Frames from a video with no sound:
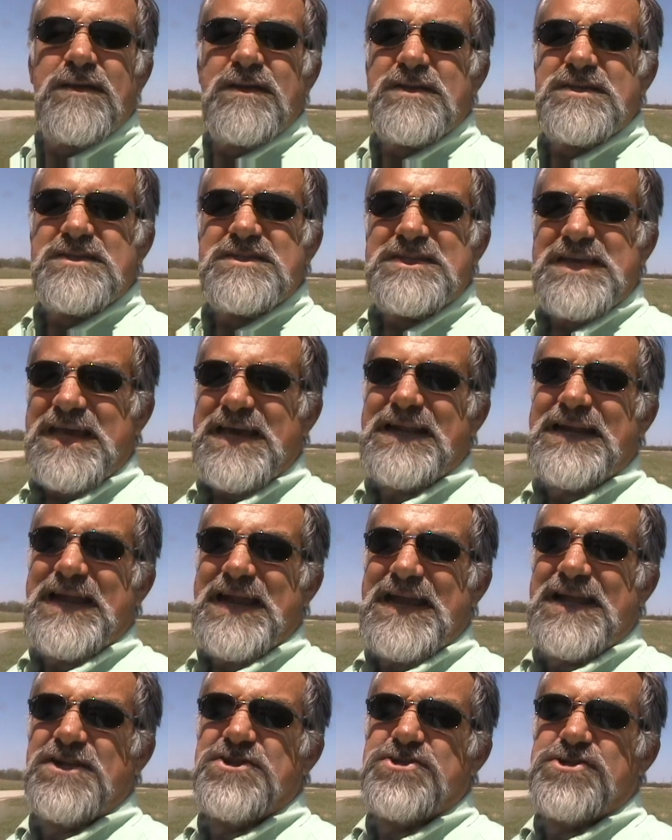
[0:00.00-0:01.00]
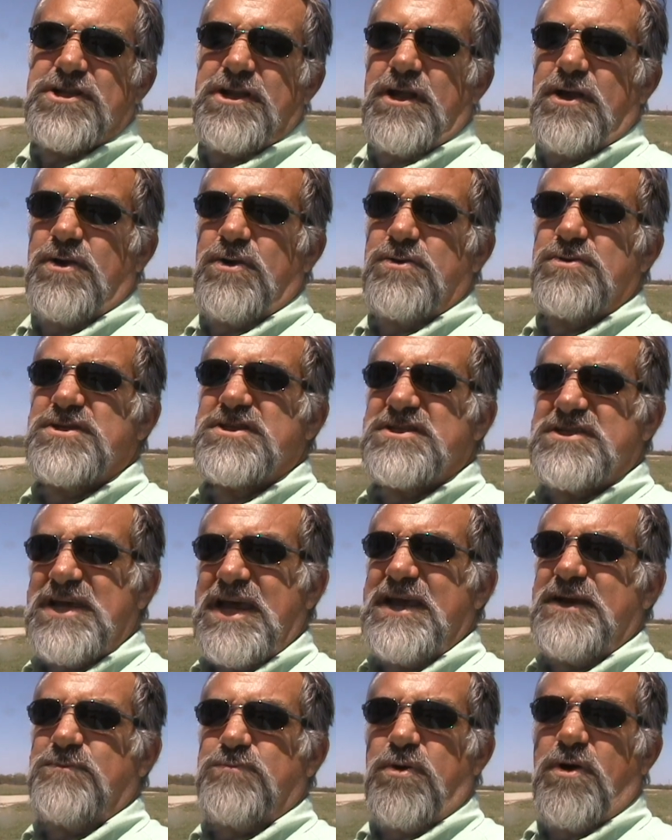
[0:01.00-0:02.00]
San Angelo
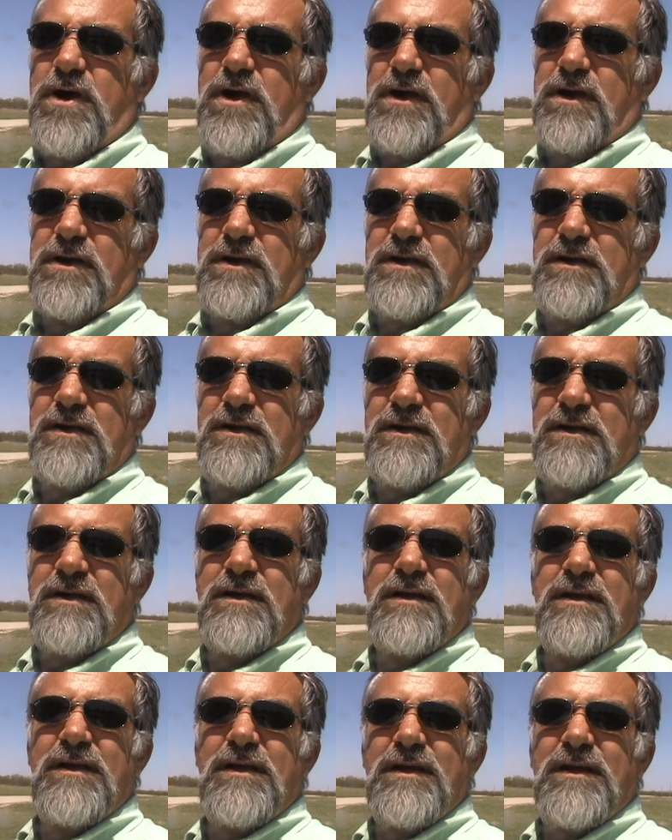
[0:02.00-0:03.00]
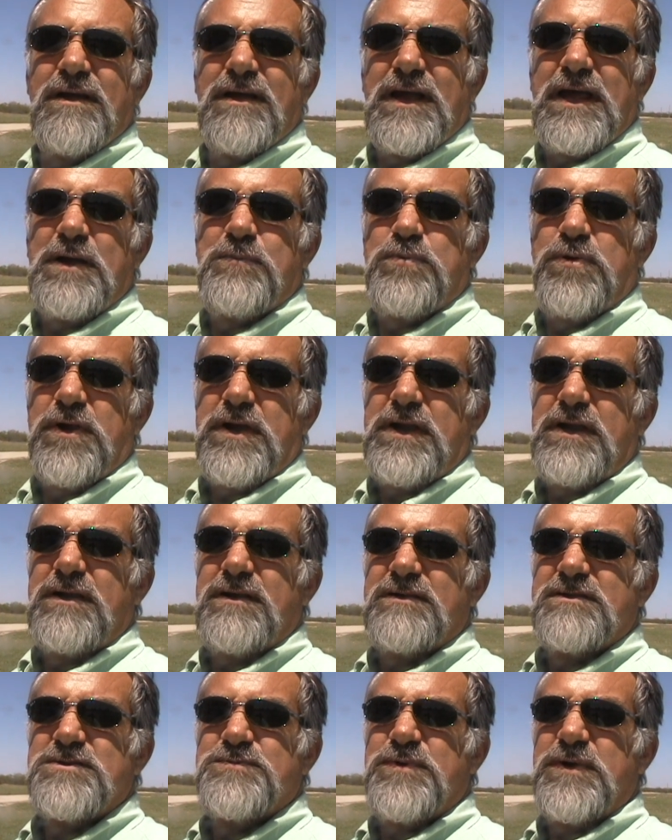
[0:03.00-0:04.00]
State Park. Kind of pretty.
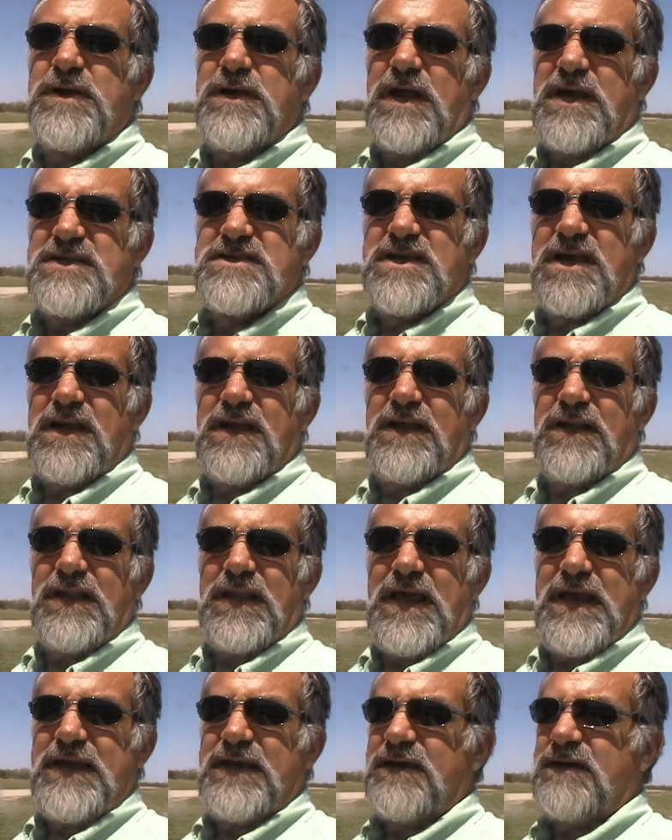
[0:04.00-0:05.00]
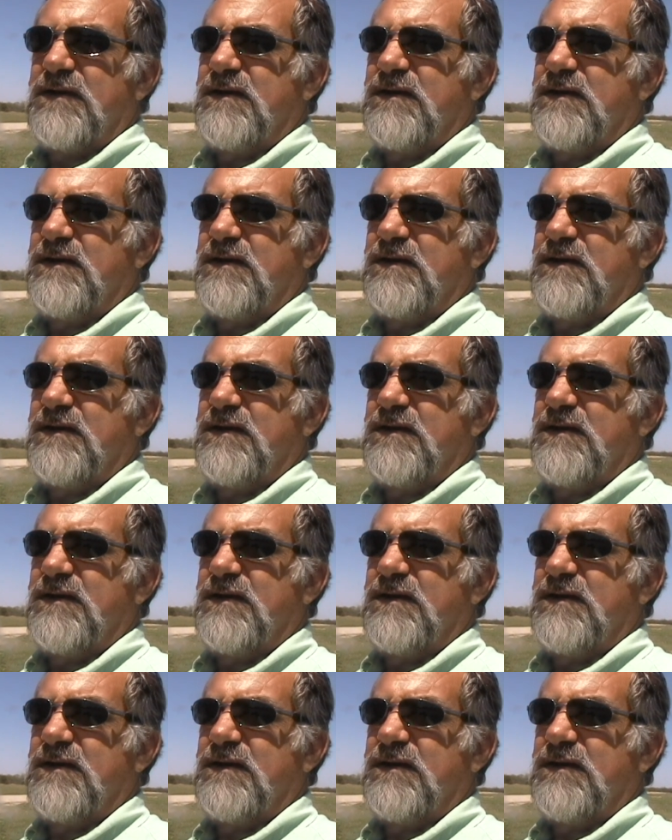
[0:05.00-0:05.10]
It's pretty nice. Got a little lake.